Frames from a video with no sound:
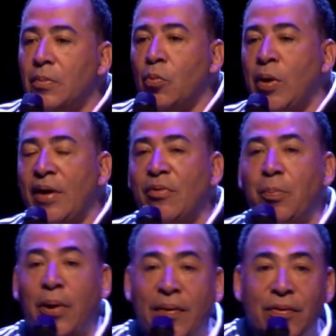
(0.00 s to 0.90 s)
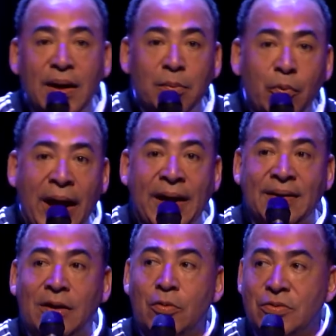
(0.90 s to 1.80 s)
we have a brother named
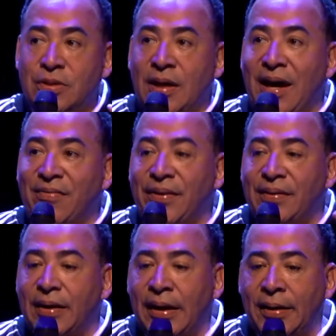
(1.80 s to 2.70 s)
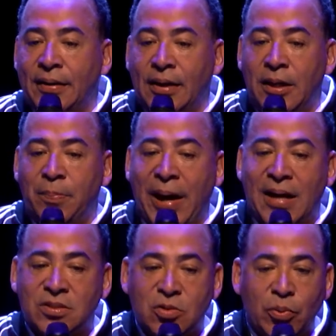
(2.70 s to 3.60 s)
Randy who's in heaven, and he
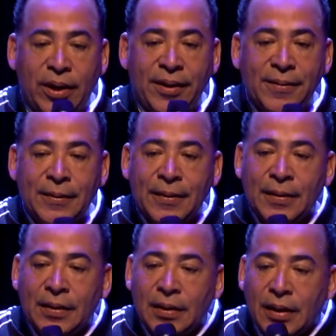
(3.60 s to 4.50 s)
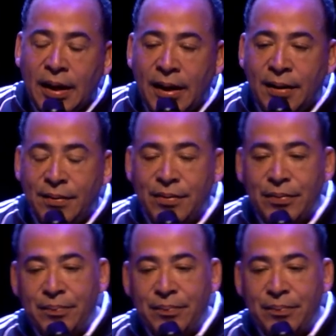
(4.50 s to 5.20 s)
passed away. And